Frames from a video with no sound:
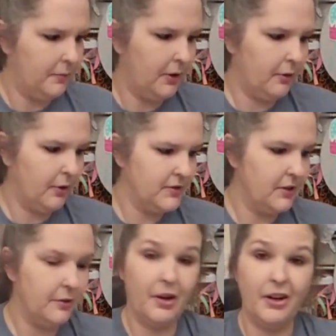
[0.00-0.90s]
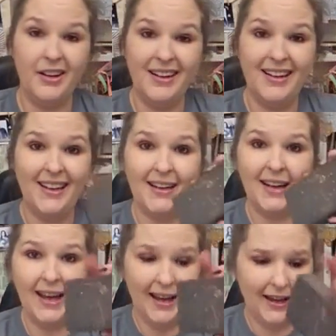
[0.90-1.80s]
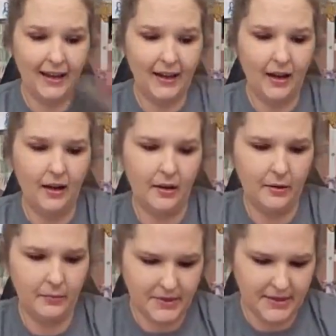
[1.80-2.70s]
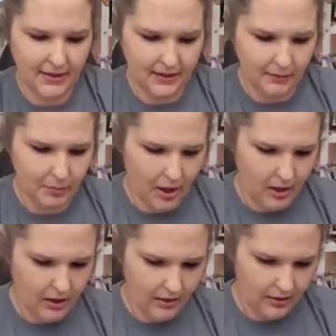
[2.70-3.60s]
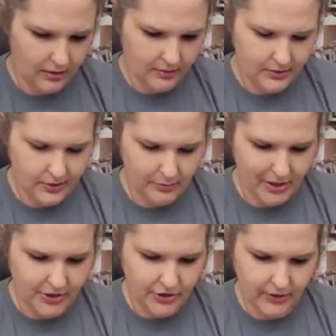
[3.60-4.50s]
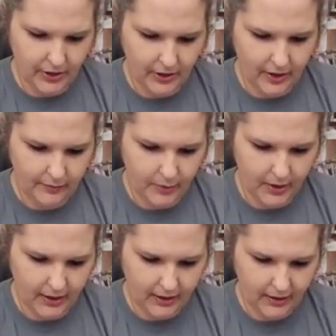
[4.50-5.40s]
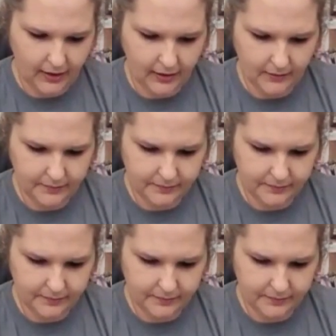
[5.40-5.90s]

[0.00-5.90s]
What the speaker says: You also are going to need a sanding block, so make sure that you have one handy.